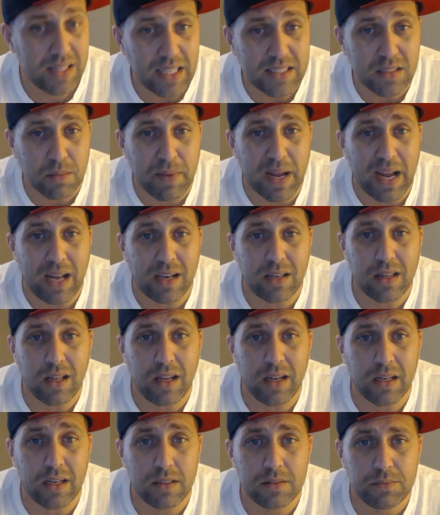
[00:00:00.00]
And that's a bad
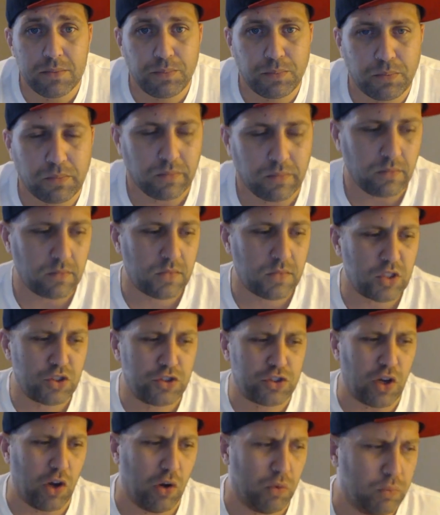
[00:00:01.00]
thing.
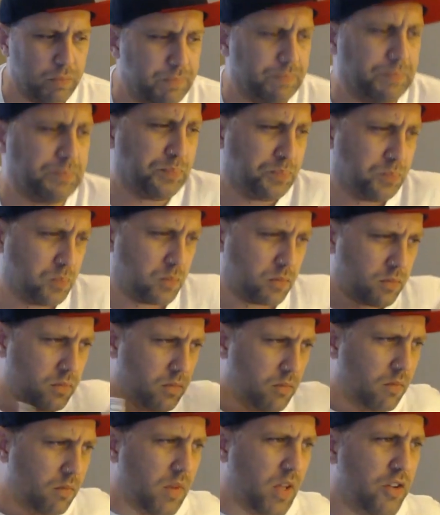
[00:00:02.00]
So
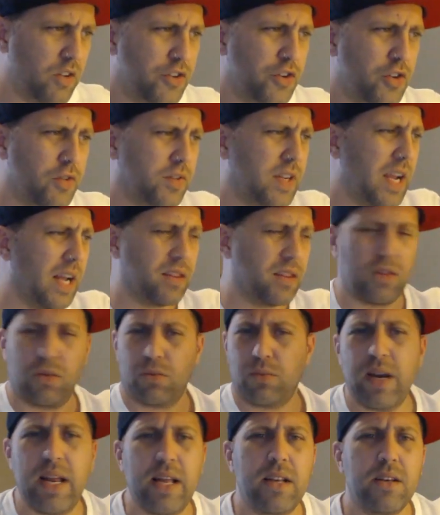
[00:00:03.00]
you've got the
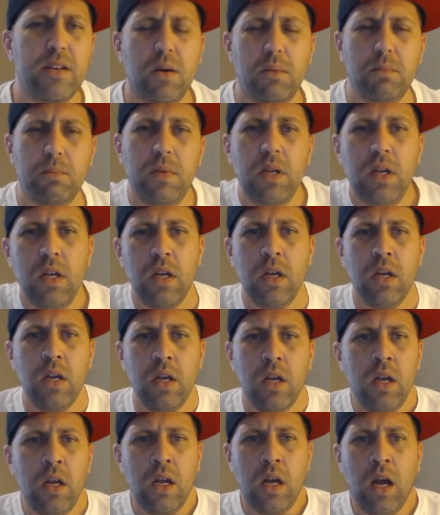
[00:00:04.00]
random,
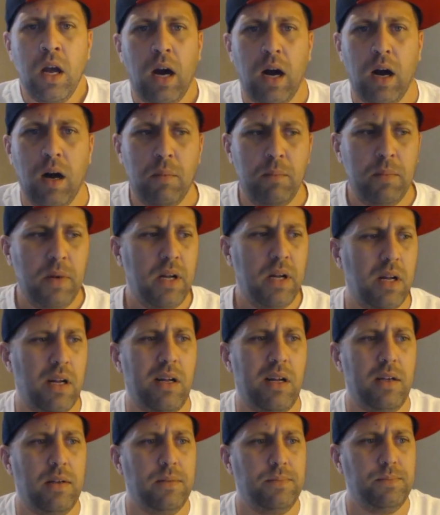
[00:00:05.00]
um,
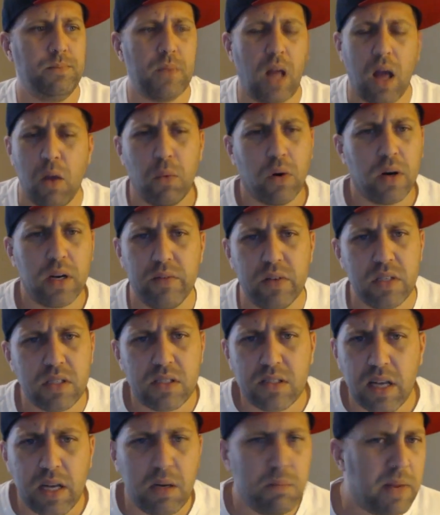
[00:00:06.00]
I won't
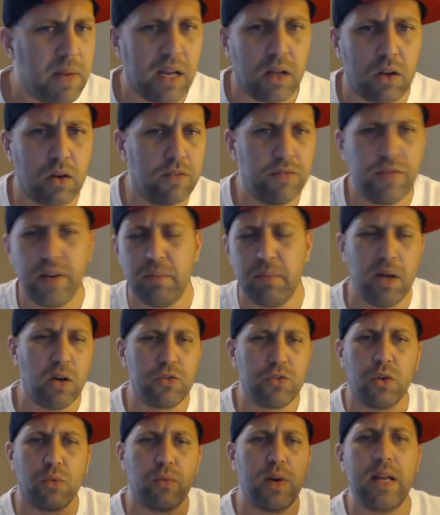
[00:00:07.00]
even say male or
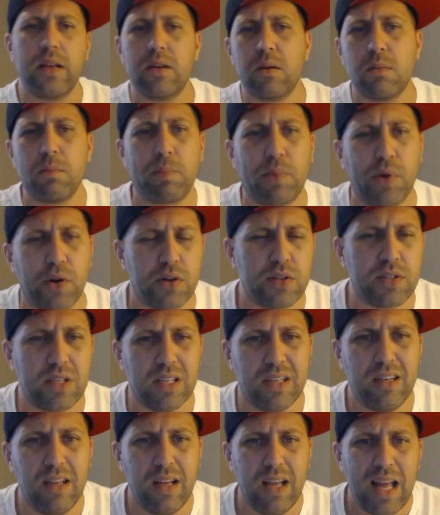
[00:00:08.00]
female, the random
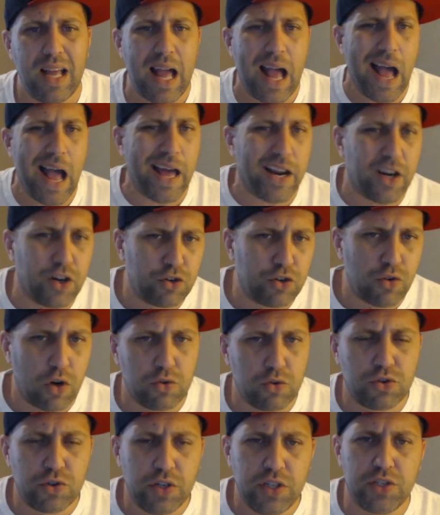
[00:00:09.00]
person at a
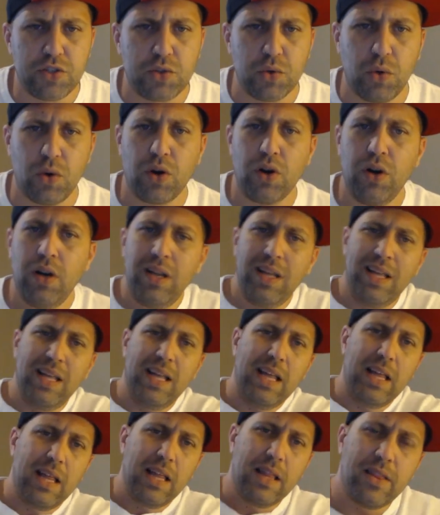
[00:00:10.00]
grocery store.
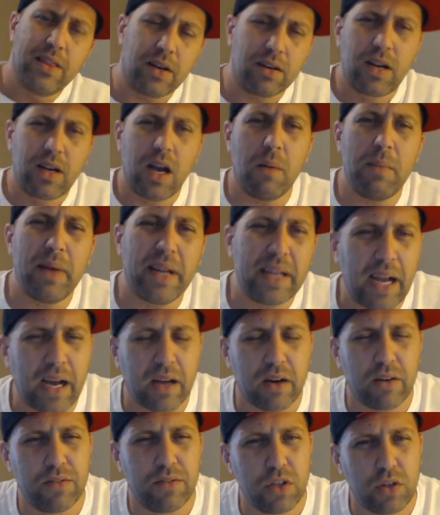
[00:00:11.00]
They're coming
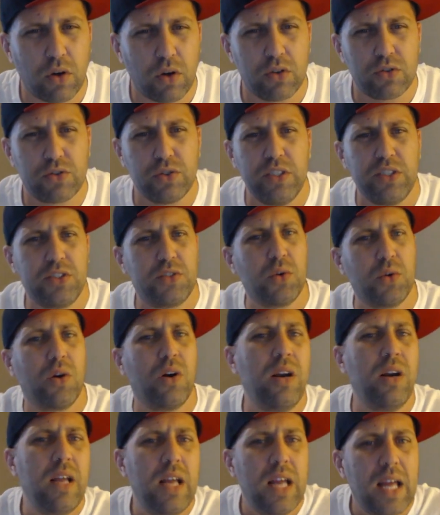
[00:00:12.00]
out of the grocery
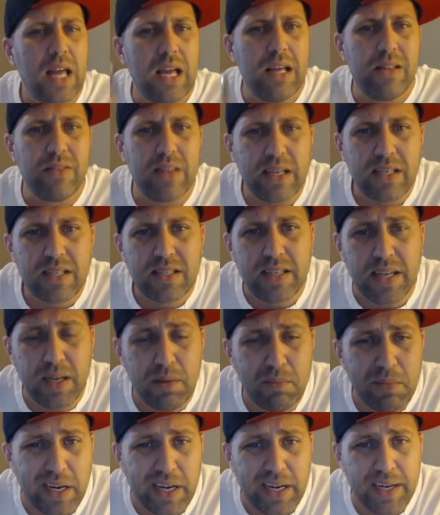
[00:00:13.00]
store and they
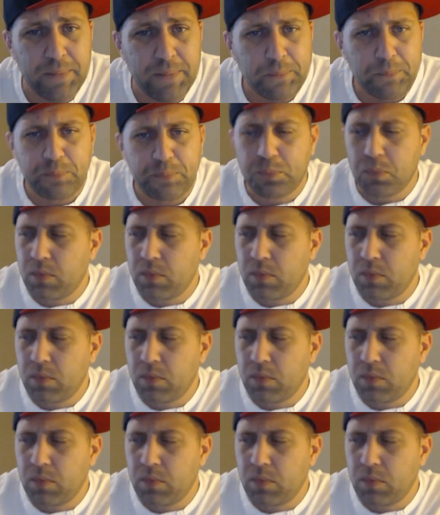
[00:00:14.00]
see me